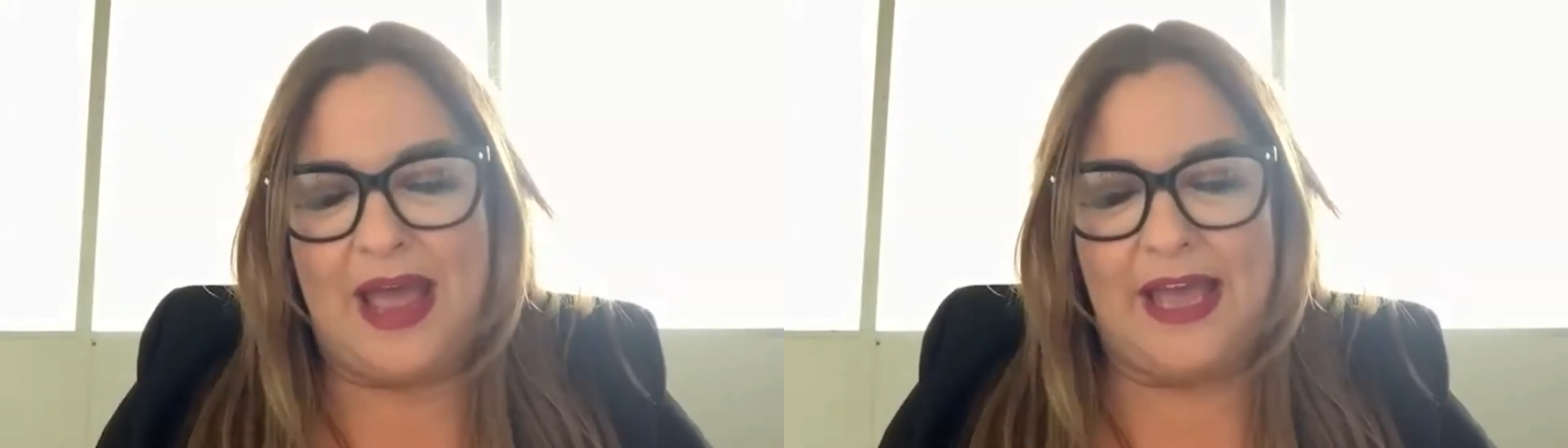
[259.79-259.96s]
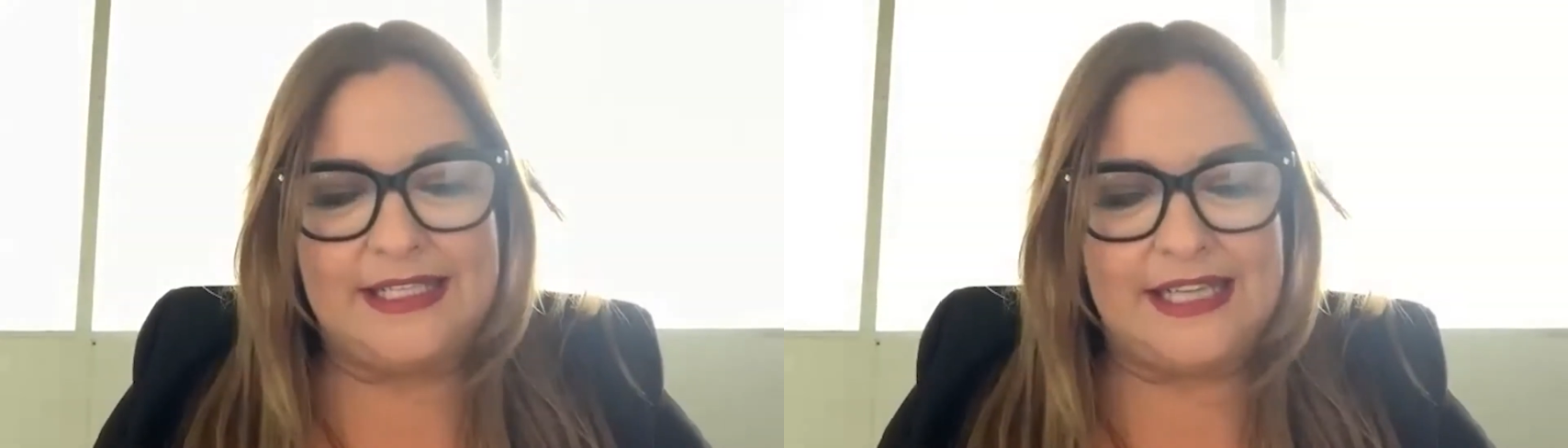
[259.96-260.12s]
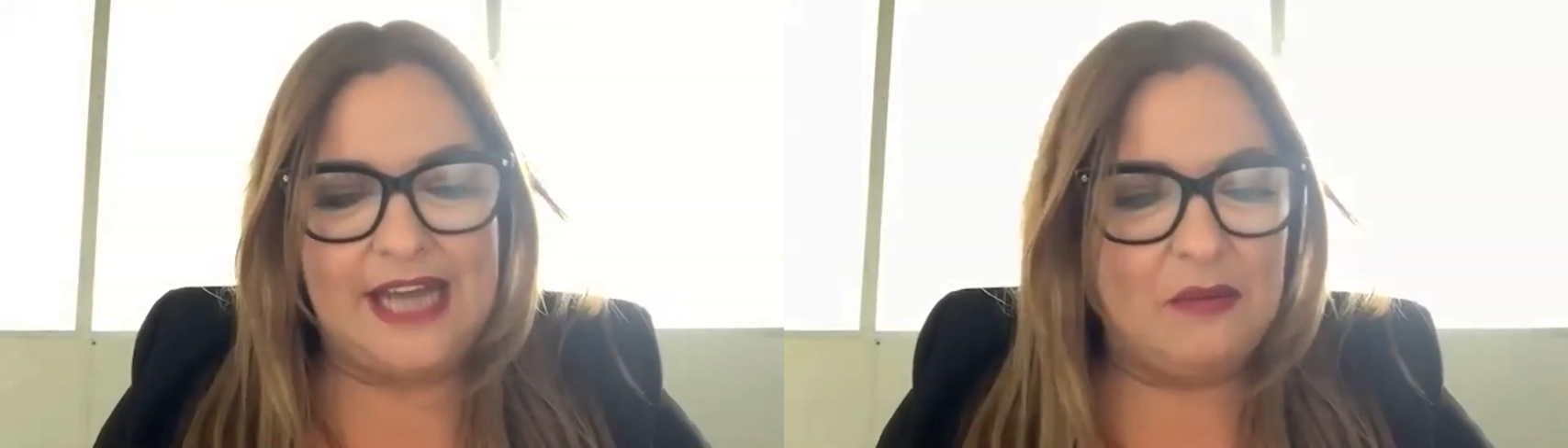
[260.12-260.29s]

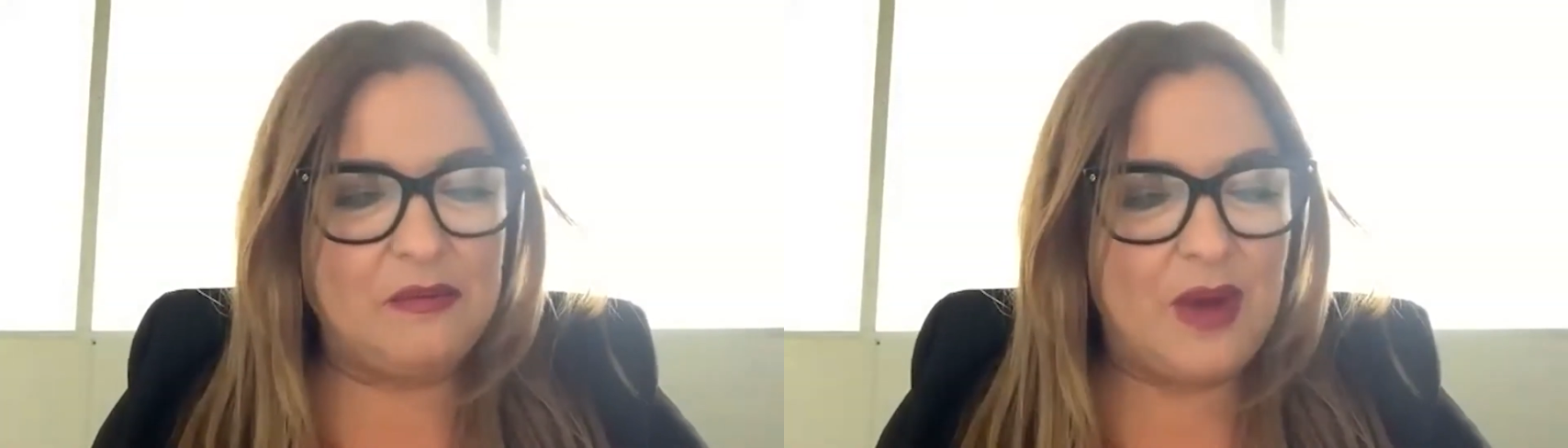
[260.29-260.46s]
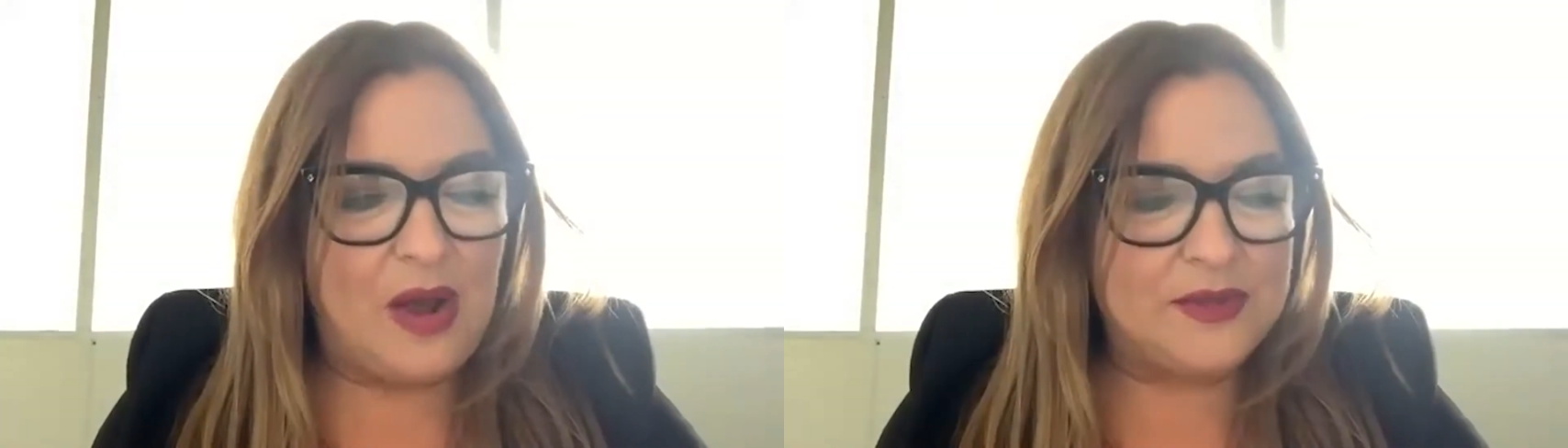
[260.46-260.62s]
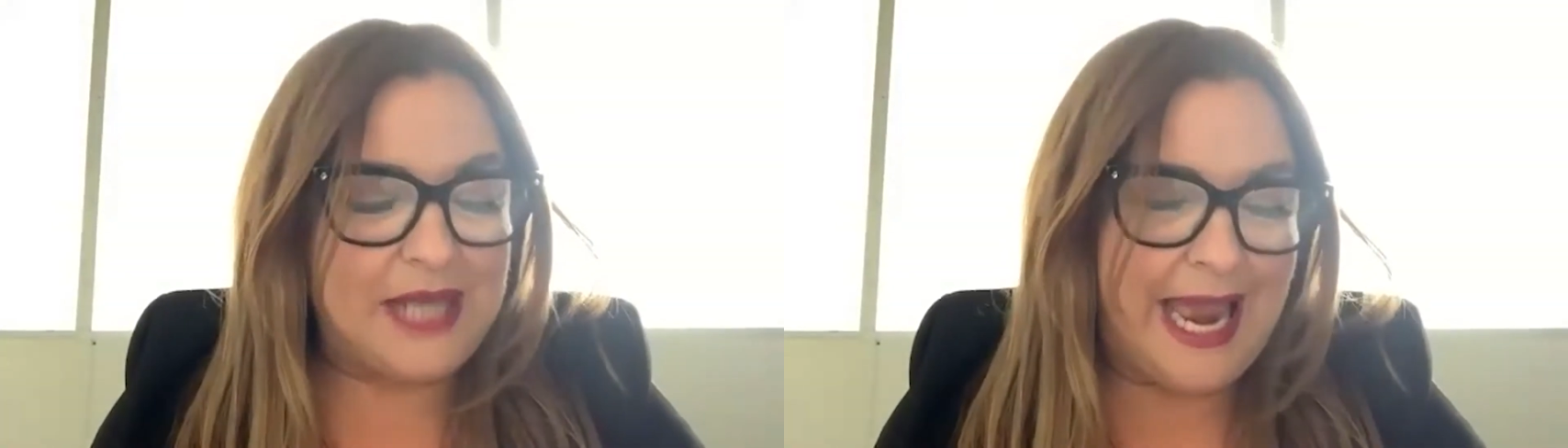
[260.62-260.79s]
And um,
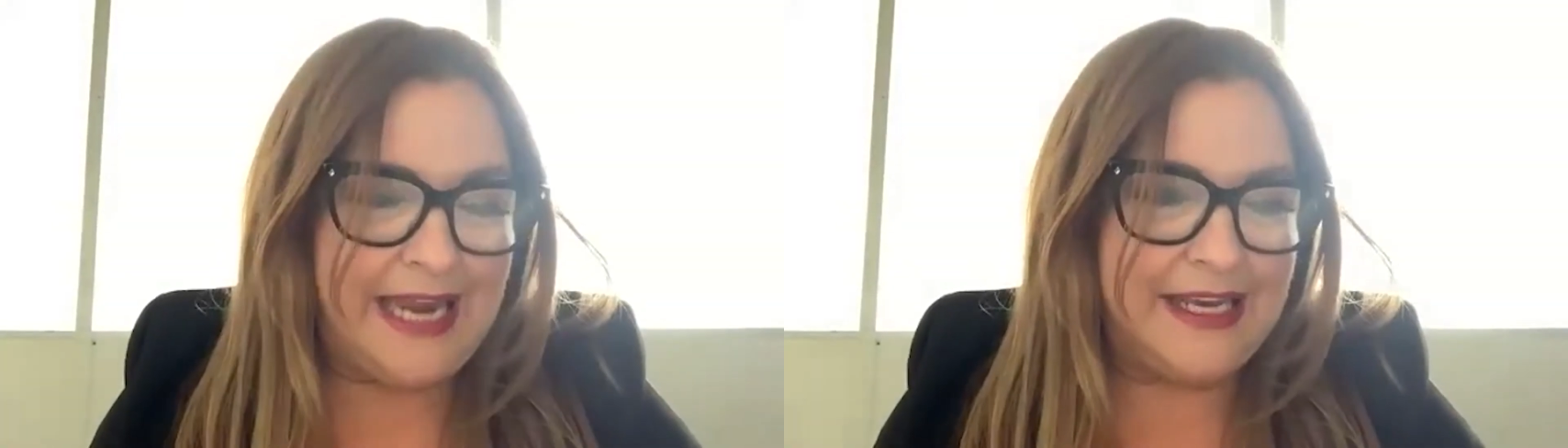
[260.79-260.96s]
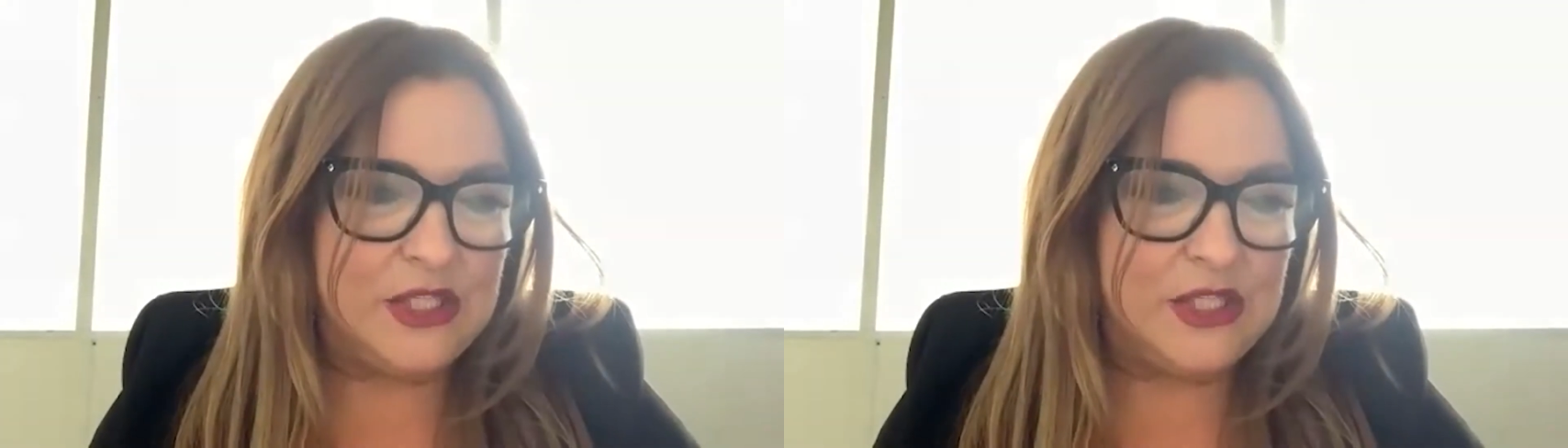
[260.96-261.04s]
I was eight